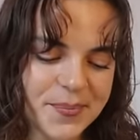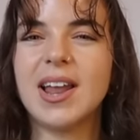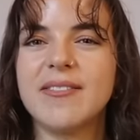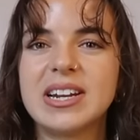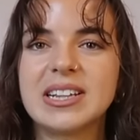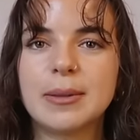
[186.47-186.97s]
I
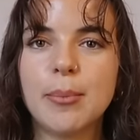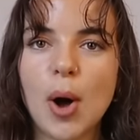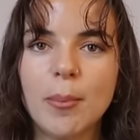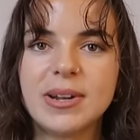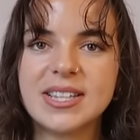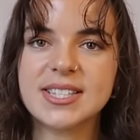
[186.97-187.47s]
love a little
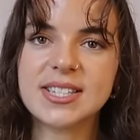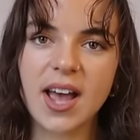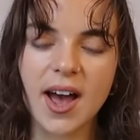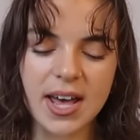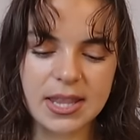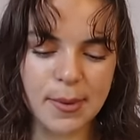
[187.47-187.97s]
poplin
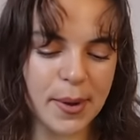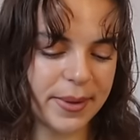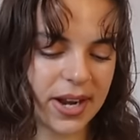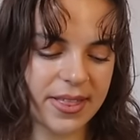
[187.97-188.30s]
skirt at the moment.